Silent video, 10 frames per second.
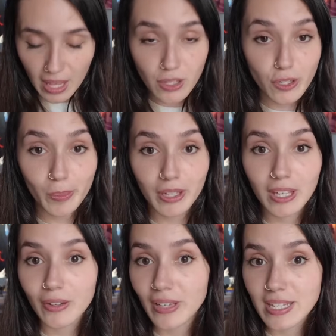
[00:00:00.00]
Super
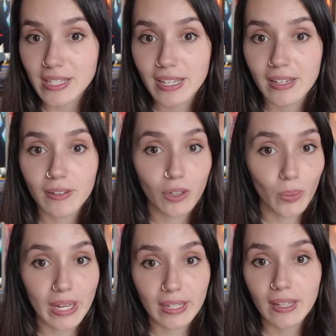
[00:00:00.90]
cute, easy,
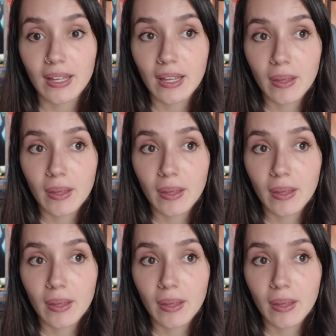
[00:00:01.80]
quick,